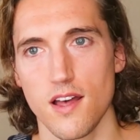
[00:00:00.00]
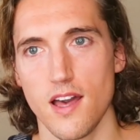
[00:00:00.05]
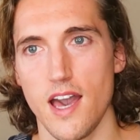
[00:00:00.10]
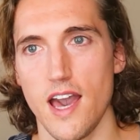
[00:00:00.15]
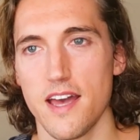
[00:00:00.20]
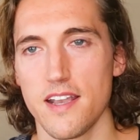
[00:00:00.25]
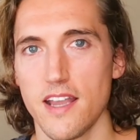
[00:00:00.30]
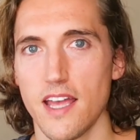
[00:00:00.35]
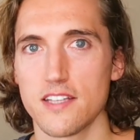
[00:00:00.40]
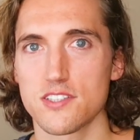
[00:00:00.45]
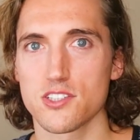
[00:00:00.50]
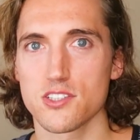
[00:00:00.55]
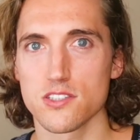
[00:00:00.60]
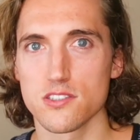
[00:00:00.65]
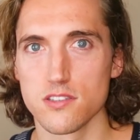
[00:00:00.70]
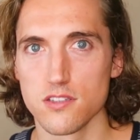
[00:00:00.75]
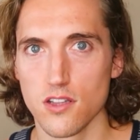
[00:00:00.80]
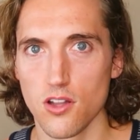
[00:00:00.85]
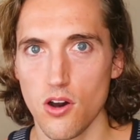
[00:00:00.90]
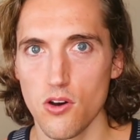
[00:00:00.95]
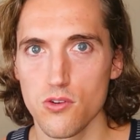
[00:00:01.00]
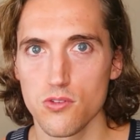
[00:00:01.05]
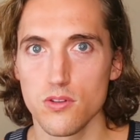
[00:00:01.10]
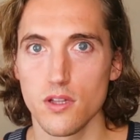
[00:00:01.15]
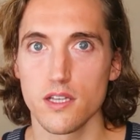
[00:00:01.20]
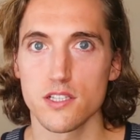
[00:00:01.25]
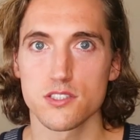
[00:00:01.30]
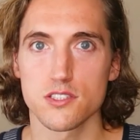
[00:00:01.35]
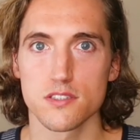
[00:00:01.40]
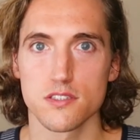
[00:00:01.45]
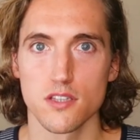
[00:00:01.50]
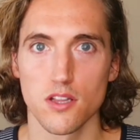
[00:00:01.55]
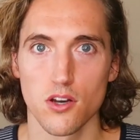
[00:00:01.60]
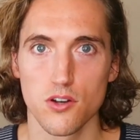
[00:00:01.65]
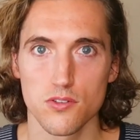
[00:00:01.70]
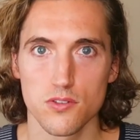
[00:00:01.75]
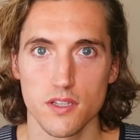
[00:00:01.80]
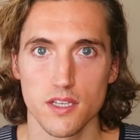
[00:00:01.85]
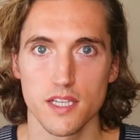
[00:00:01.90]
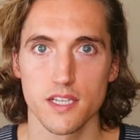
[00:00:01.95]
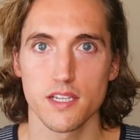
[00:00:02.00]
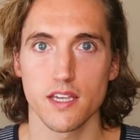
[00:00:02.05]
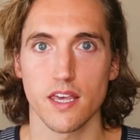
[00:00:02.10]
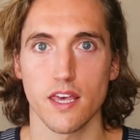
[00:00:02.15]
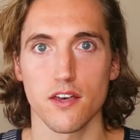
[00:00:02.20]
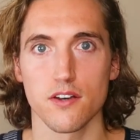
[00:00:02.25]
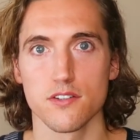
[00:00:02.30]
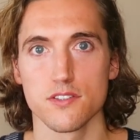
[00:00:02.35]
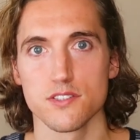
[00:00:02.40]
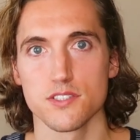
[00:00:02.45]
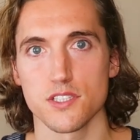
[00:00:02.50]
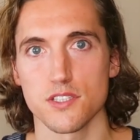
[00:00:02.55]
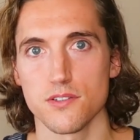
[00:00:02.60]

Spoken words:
And it slowly kills